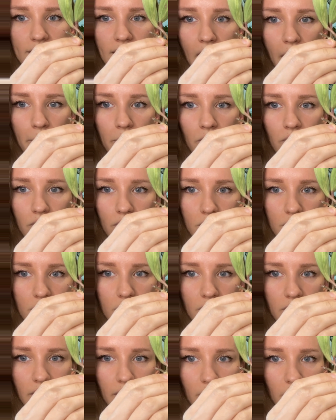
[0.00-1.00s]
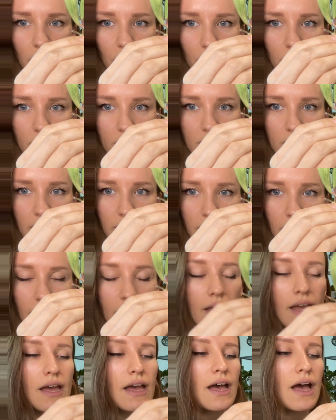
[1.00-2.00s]
happened. There you go, you can see it there.
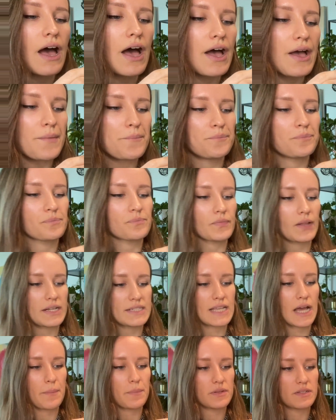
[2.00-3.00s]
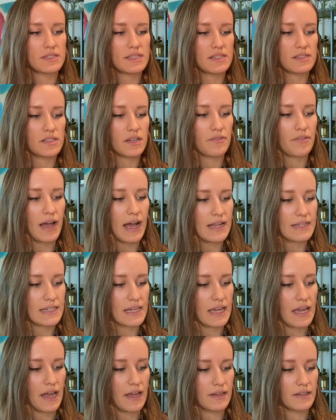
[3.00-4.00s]
That's happened since I've had
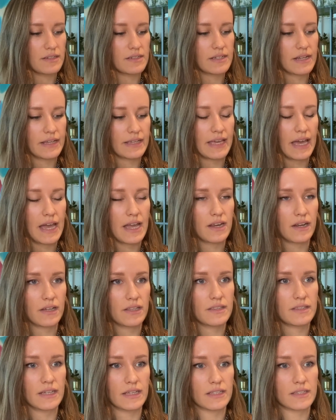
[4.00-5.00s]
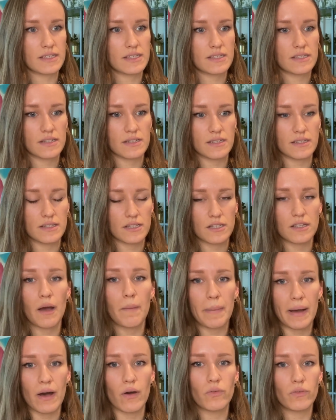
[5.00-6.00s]
it, and again, I think this is
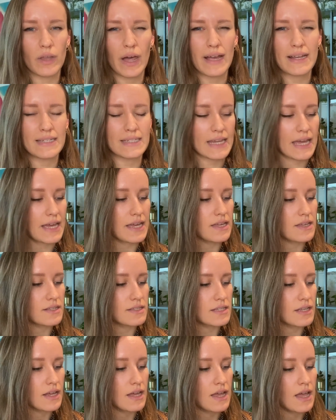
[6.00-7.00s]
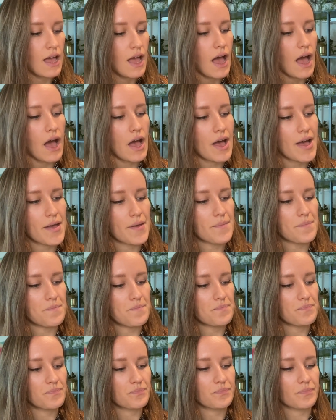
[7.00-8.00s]
about 9 days.
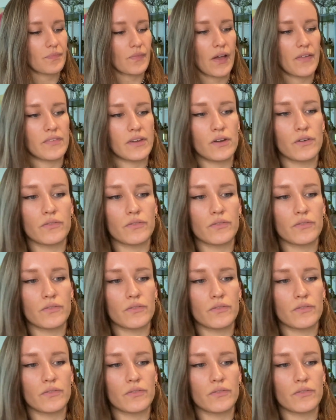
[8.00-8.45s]
And then